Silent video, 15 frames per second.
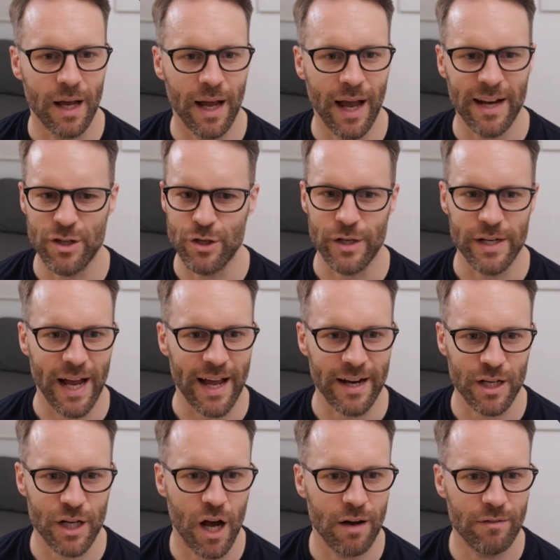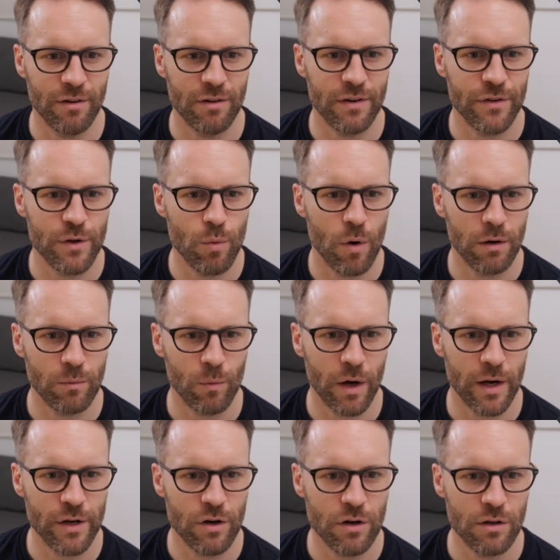And you can add a cover if you want, why
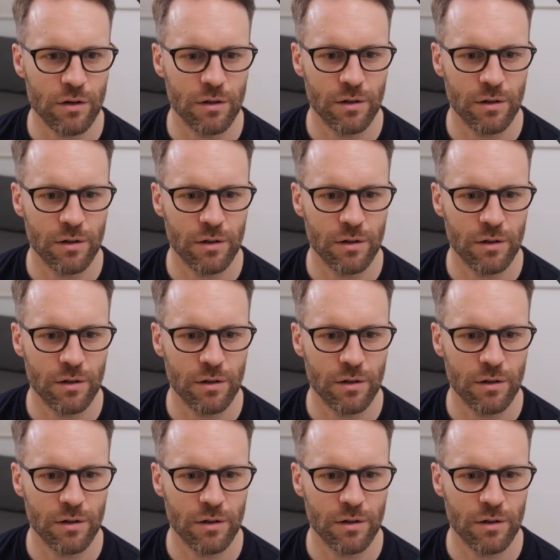not?